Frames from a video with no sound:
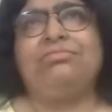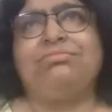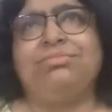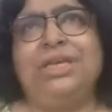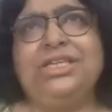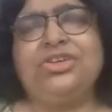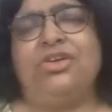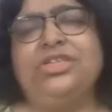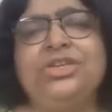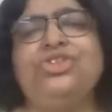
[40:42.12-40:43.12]
these
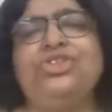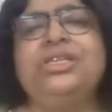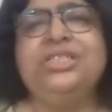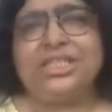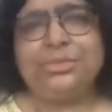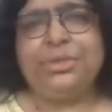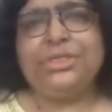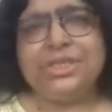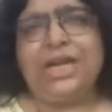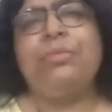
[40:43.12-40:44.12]
constitutional
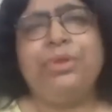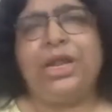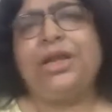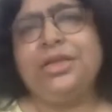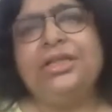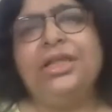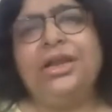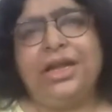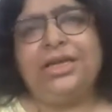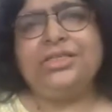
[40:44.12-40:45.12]
judgments that are protecting
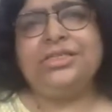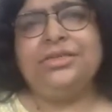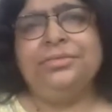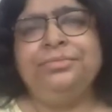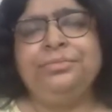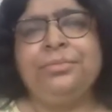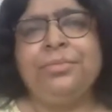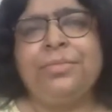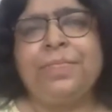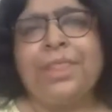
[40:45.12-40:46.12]
their rights.
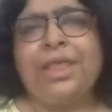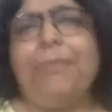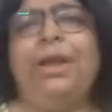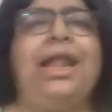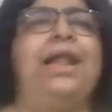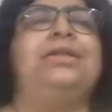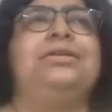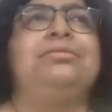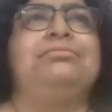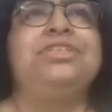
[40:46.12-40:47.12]
But
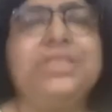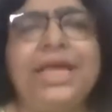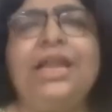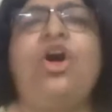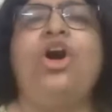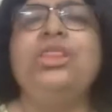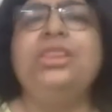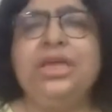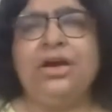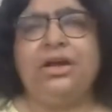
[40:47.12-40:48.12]
still
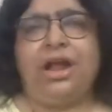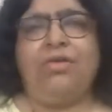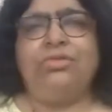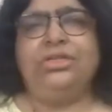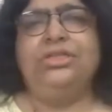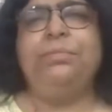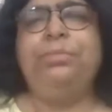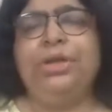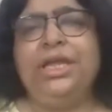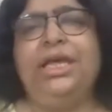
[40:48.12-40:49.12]
on the ground, the
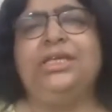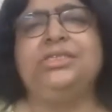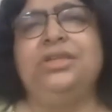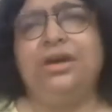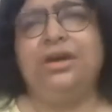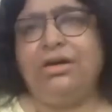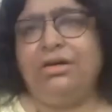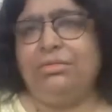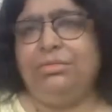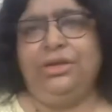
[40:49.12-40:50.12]
police,
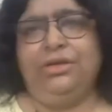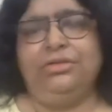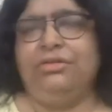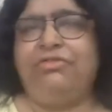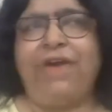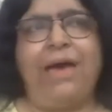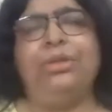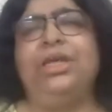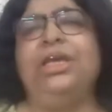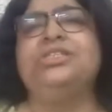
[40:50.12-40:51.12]
the
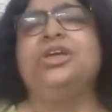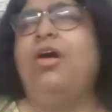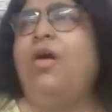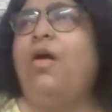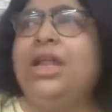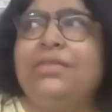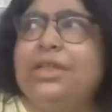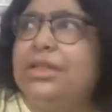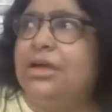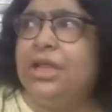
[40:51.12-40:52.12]
families, or
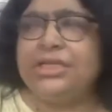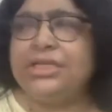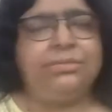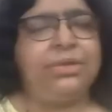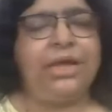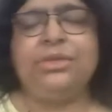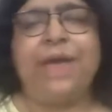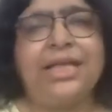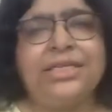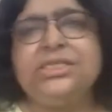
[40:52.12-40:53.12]
even sometimes the
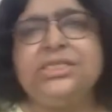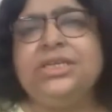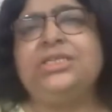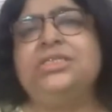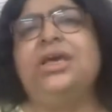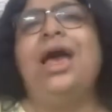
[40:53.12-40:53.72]
magistrates